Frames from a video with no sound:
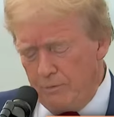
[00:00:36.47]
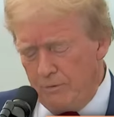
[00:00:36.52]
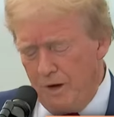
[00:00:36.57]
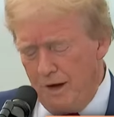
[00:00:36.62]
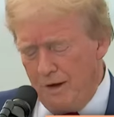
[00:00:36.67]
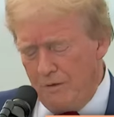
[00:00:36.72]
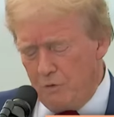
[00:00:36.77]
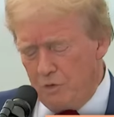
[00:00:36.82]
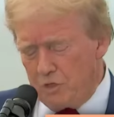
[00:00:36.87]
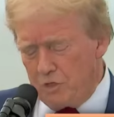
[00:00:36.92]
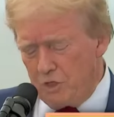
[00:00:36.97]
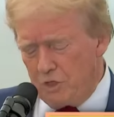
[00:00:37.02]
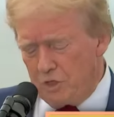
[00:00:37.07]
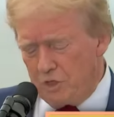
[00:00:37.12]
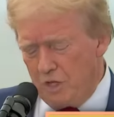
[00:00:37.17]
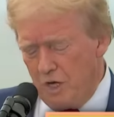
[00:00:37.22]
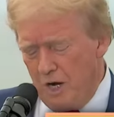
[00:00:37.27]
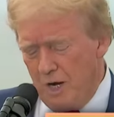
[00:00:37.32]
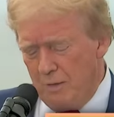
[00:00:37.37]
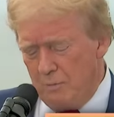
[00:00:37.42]
five or
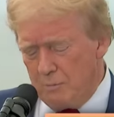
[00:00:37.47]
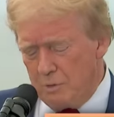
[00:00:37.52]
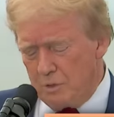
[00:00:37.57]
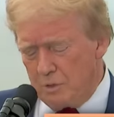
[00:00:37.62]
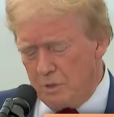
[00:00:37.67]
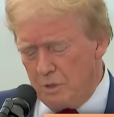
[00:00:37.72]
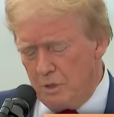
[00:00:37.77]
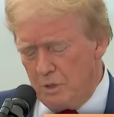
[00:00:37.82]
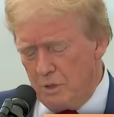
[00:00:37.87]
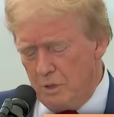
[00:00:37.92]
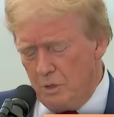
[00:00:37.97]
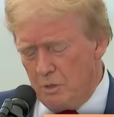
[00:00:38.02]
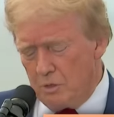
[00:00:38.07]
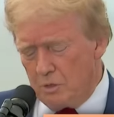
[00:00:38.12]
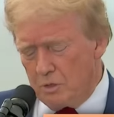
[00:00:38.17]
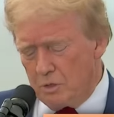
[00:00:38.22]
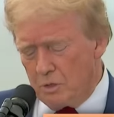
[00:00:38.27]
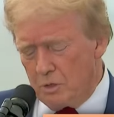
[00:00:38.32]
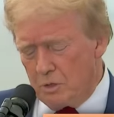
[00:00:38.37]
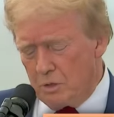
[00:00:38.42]
six times.
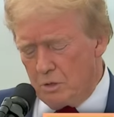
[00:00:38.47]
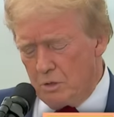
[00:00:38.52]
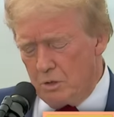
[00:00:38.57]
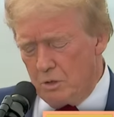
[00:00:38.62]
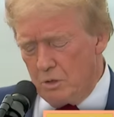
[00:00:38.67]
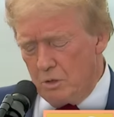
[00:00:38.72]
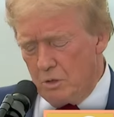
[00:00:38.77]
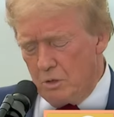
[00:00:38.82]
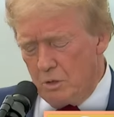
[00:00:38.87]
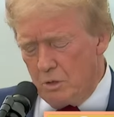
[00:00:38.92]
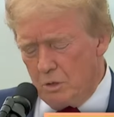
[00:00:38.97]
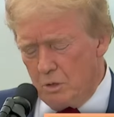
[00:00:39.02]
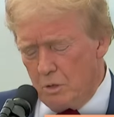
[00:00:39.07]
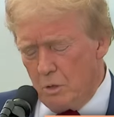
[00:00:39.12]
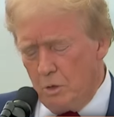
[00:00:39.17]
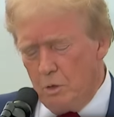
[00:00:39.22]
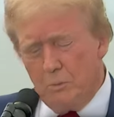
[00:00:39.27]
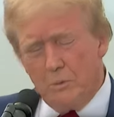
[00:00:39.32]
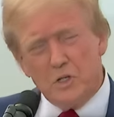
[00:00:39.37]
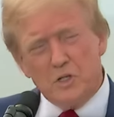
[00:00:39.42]
Those are
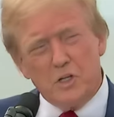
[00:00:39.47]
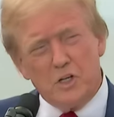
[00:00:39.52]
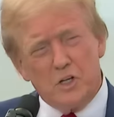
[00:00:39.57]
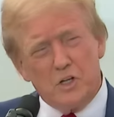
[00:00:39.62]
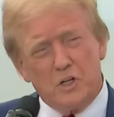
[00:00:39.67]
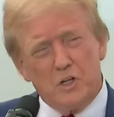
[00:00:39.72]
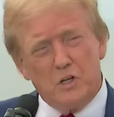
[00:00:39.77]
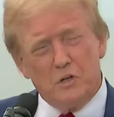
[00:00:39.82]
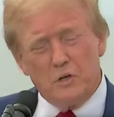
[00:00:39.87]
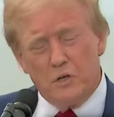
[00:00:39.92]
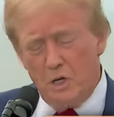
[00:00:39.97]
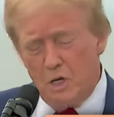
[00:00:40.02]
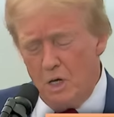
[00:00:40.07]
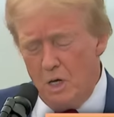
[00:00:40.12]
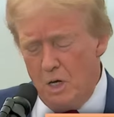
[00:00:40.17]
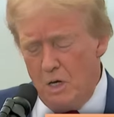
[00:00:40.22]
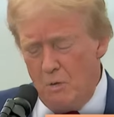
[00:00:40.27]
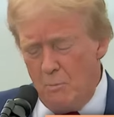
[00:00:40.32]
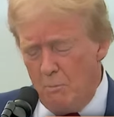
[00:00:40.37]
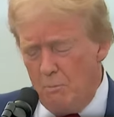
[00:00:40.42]
all missing children.
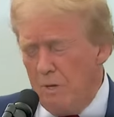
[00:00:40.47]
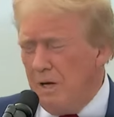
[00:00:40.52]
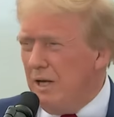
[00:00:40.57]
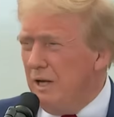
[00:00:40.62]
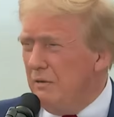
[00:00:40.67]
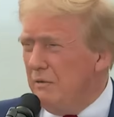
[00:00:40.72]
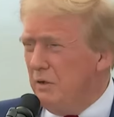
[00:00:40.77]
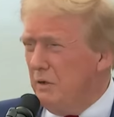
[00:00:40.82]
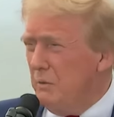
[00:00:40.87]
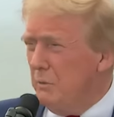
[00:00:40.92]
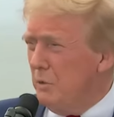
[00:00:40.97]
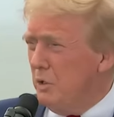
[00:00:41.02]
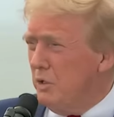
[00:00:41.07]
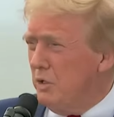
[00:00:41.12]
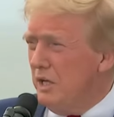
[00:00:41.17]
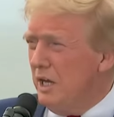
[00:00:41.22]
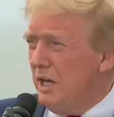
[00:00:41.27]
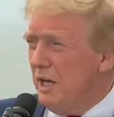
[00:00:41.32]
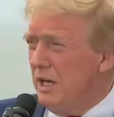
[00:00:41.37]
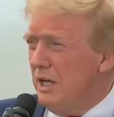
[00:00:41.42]
Many of them
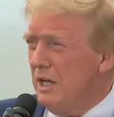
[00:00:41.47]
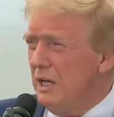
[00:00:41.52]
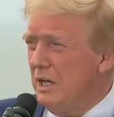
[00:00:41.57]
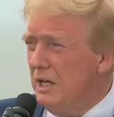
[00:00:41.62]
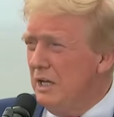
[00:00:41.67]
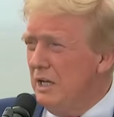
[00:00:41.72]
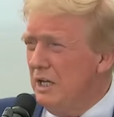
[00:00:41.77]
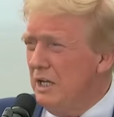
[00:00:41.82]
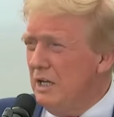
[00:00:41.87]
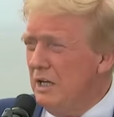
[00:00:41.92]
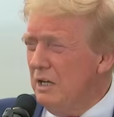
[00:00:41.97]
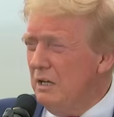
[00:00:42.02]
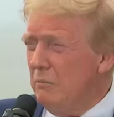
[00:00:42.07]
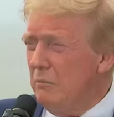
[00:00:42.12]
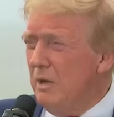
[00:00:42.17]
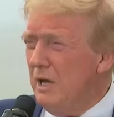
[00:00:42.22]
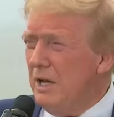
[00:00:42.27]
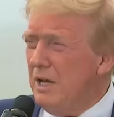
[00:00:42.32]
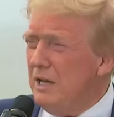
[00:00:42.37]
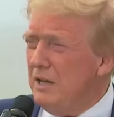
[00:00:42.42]
are dead.
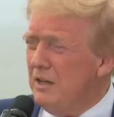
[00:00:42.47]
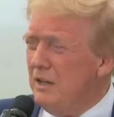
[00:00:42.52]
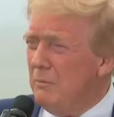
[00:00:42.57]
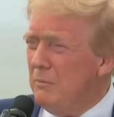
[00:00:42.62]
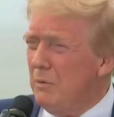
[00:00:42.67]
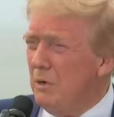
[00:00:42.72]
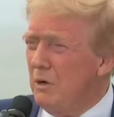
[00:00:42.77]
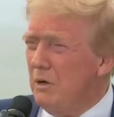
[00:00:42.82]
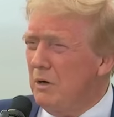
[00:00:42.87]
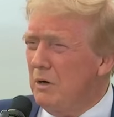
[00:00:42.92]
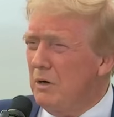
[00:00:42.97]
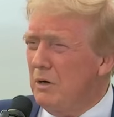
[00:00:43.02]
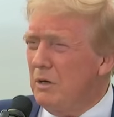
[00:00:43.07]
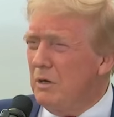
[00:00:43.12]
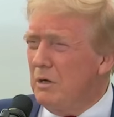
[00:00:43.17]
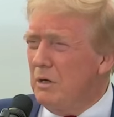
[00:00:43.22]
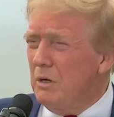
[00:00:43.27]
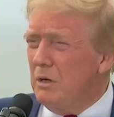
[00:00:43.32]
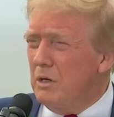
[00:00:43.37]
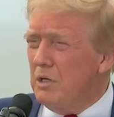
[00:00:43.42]
Many of them are
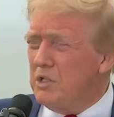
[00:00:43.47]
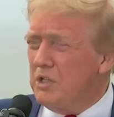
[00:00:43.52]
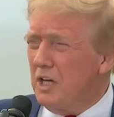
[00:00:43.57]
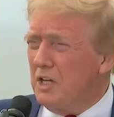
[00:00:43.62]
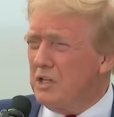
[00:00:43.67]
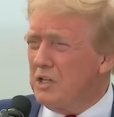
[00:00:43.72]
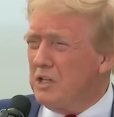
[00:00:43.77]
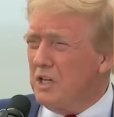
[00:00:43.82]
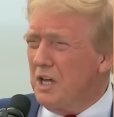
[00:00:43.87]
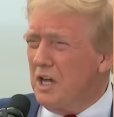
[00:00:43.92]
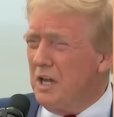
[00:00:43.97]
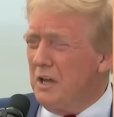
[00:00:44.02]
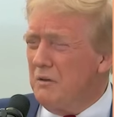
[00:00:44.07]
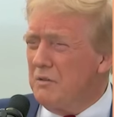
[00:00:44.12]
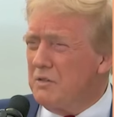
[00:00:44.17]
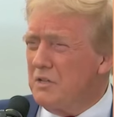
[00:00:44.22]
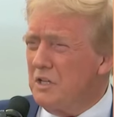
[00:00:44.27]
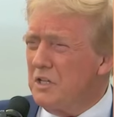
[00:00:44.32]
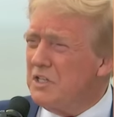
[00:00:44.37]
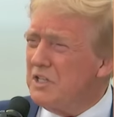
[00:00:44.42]
sex
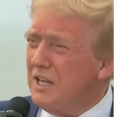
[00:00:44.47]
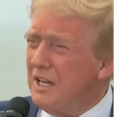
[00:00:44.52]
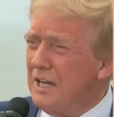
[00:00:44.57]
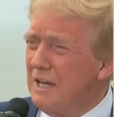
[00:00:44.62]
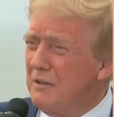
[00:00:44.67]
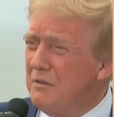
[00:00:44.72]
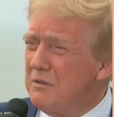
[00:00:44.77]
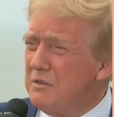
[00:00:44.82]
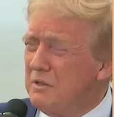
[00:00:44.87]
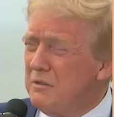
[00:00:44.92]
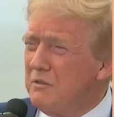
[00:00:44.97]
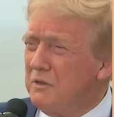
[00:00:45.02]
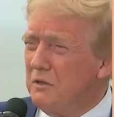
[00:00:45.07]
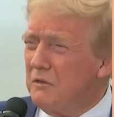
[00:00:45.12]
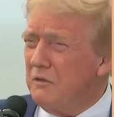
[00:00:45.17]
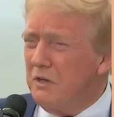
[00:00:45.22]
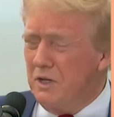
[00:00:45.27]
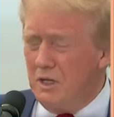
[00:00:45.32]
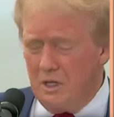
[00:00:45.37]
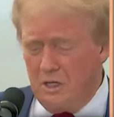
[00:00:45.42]
slaves and slaves of
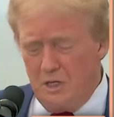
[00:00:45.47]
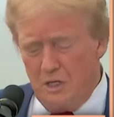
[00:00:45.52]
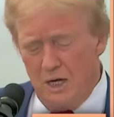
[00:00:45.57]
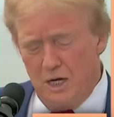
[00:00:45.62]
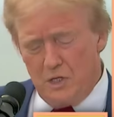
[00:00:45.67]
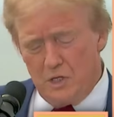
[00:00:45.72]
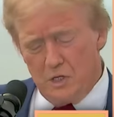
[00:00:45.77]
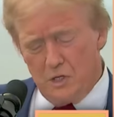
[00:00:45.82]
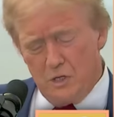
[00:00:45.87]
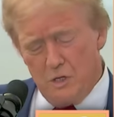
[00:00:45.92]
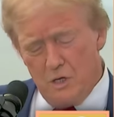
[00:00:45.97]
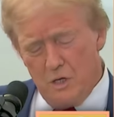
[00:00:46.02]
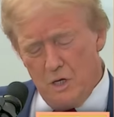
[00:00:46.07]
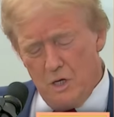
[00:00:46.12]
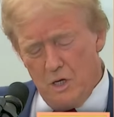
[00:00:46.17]
different nature.